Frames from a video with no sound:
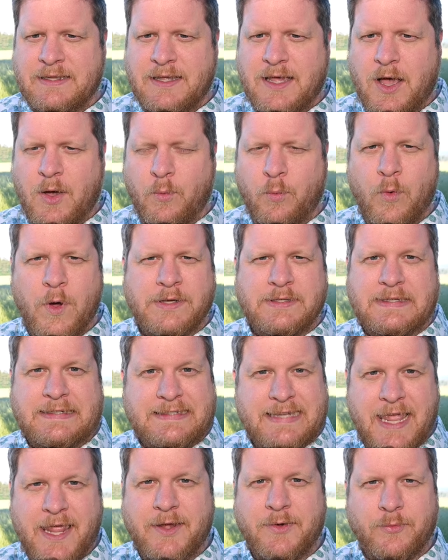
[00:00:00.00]

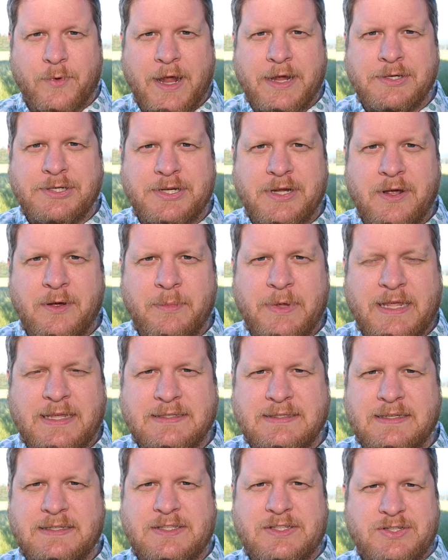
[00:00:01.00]
1-to-10 ratio
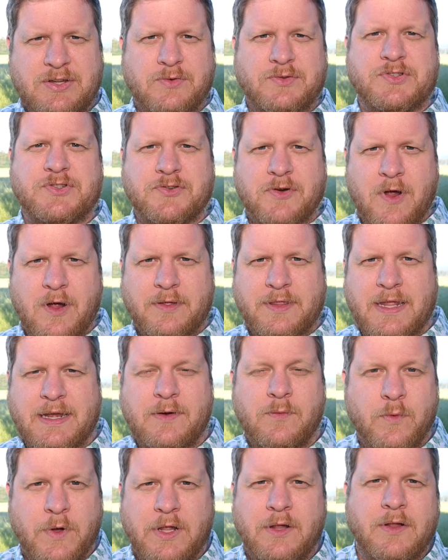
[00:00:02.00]
because it's so strong that
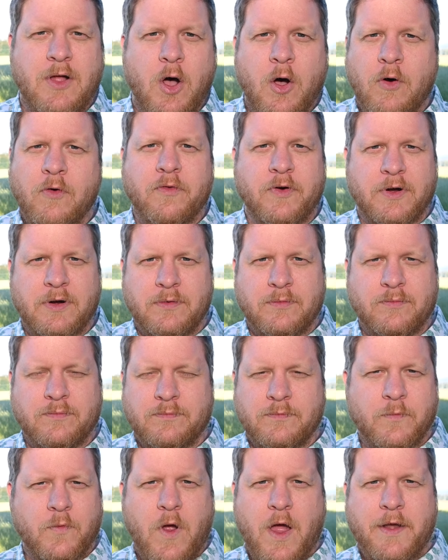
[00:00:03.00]
it will
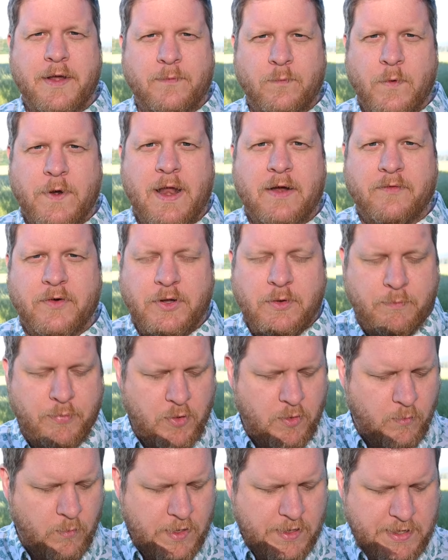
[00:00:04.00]
overrun whatever you
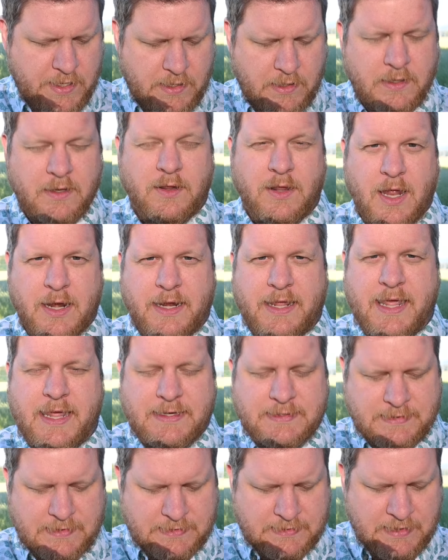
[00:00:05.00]
put with it in a lot of
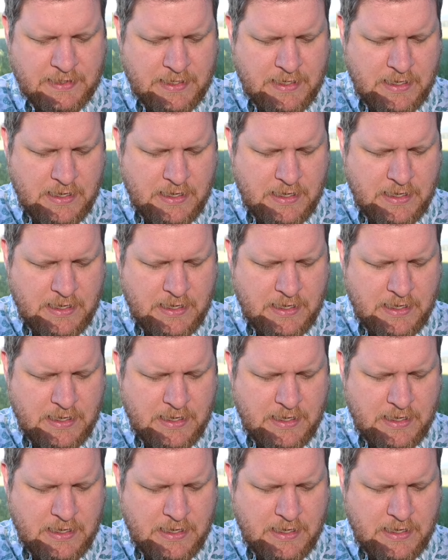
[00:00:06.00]
cases.